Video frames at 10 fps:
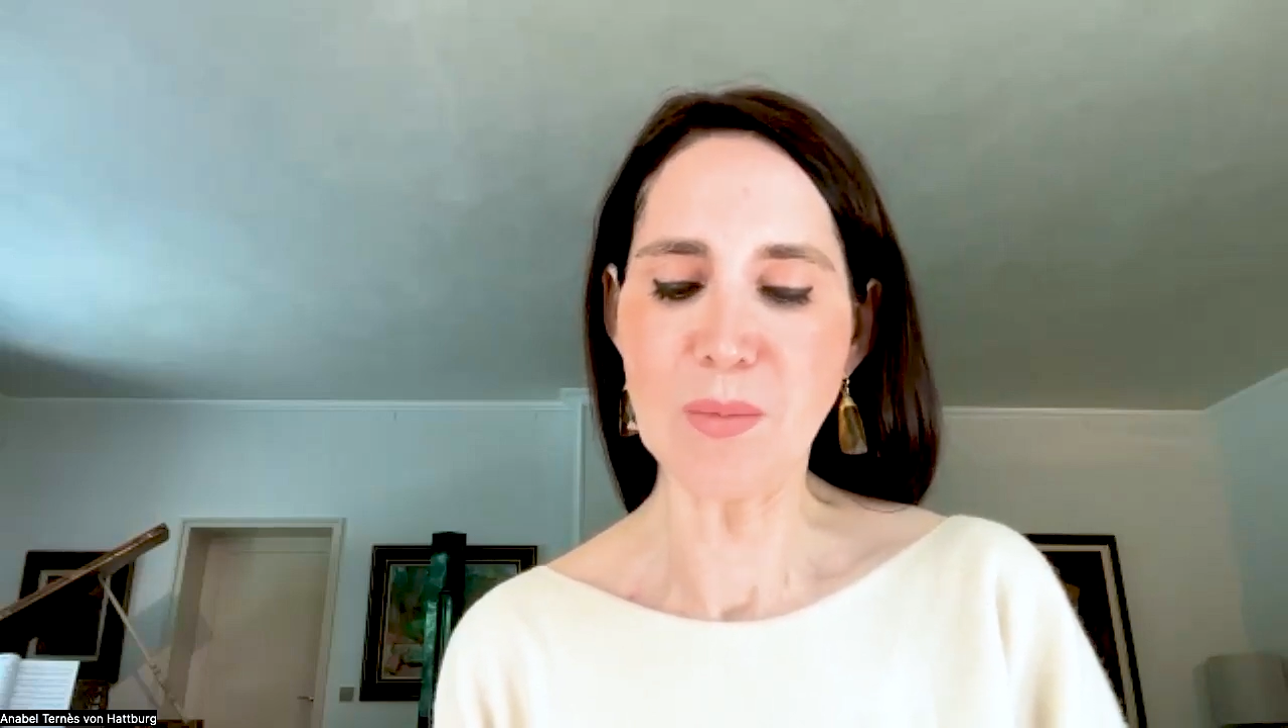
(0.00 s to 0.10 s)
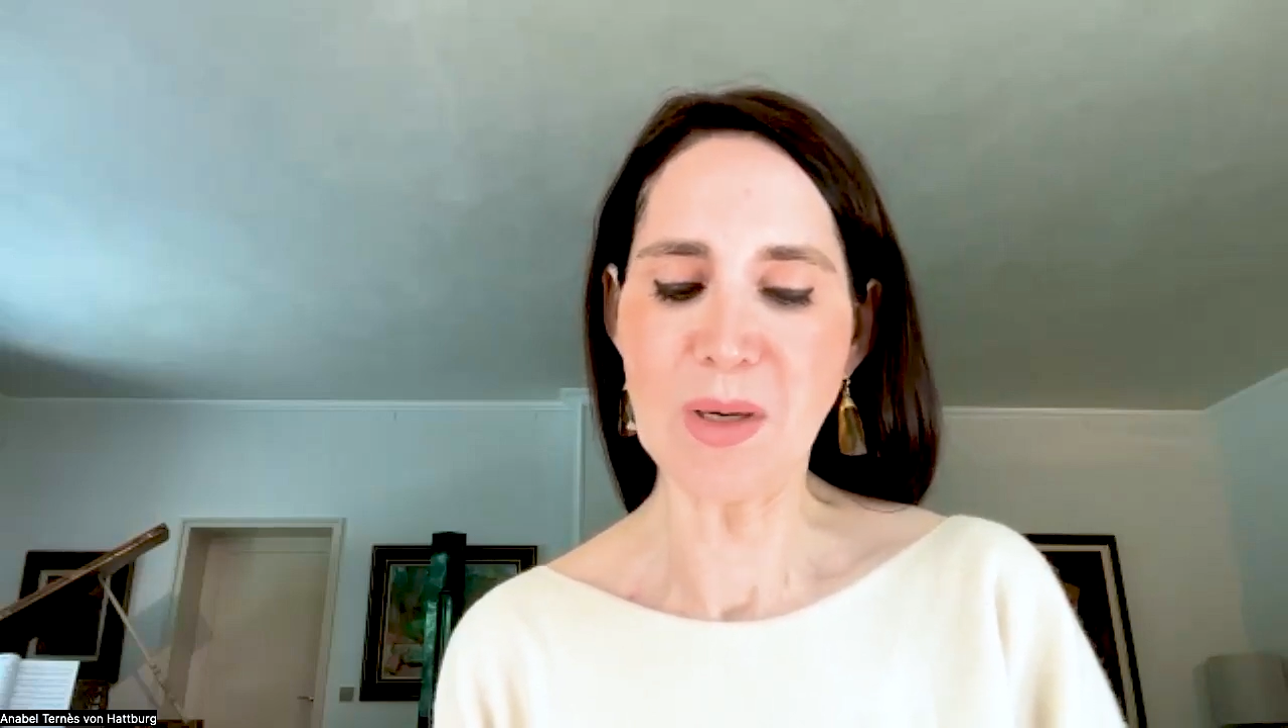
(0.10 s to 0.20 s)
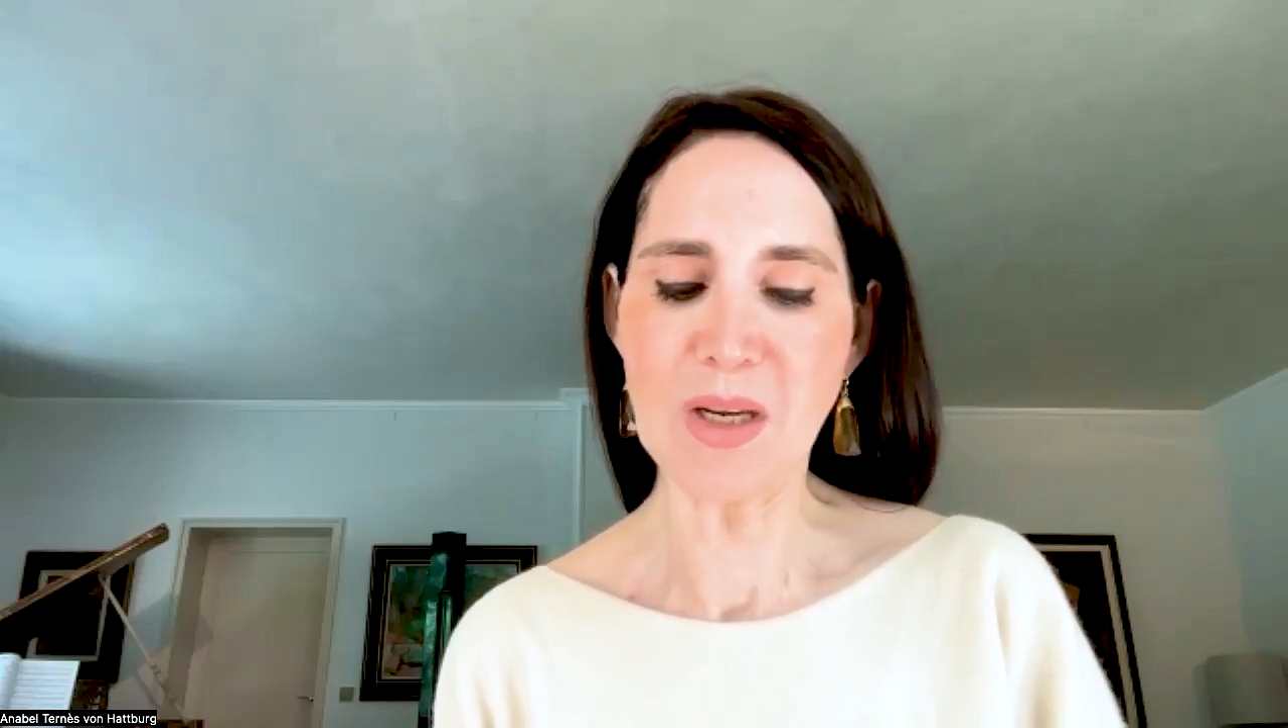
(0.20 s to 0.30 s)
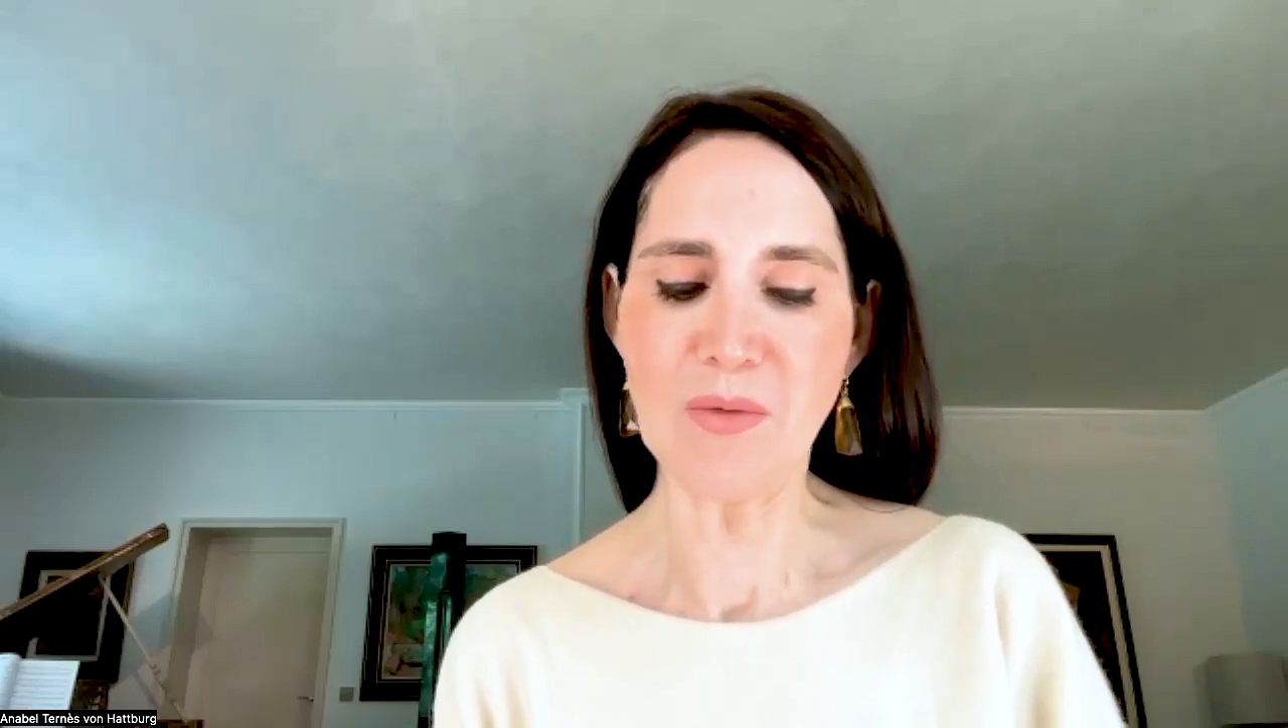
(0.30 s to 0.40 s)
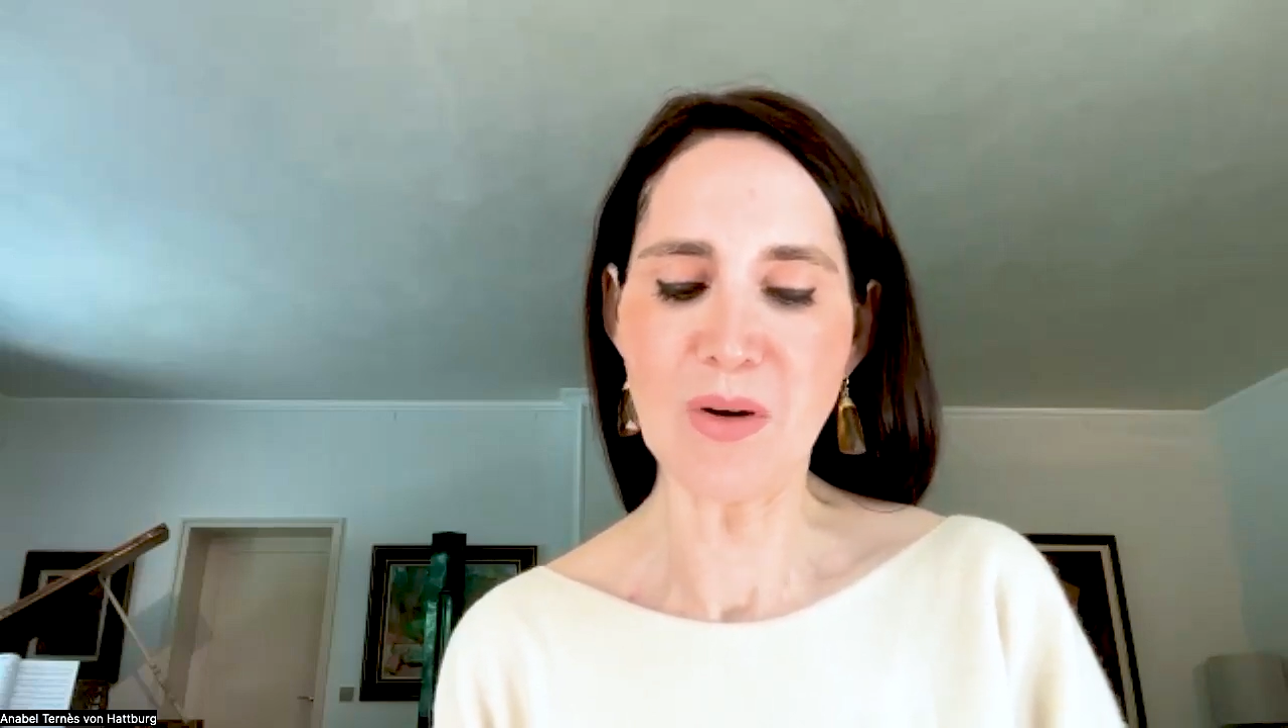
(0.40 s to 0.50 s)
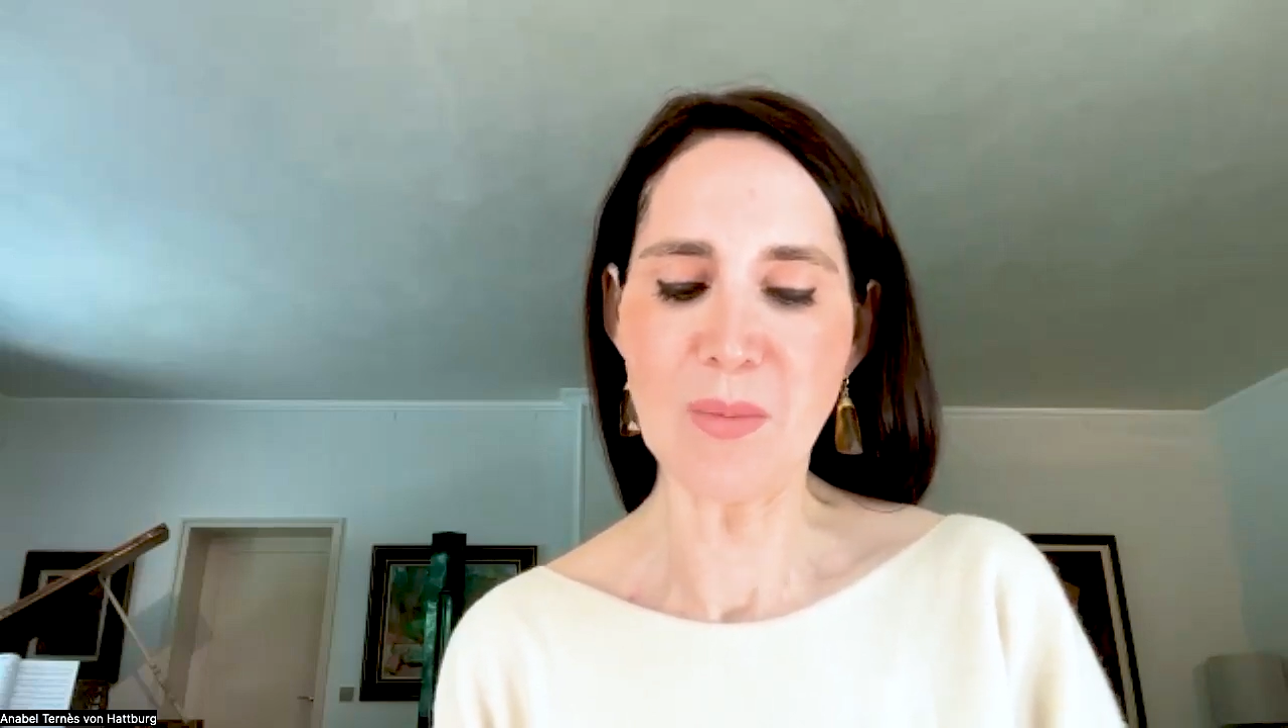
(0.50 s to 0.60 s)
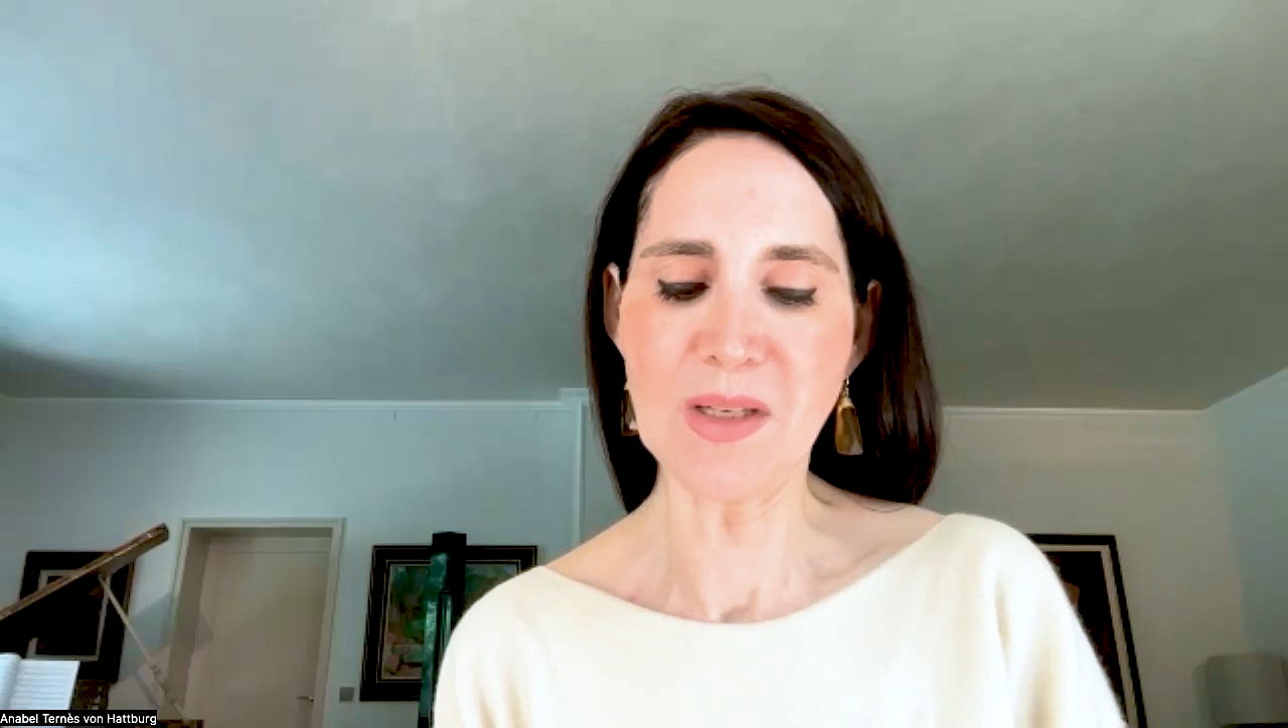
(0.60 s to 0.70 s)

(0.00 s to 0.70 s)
me from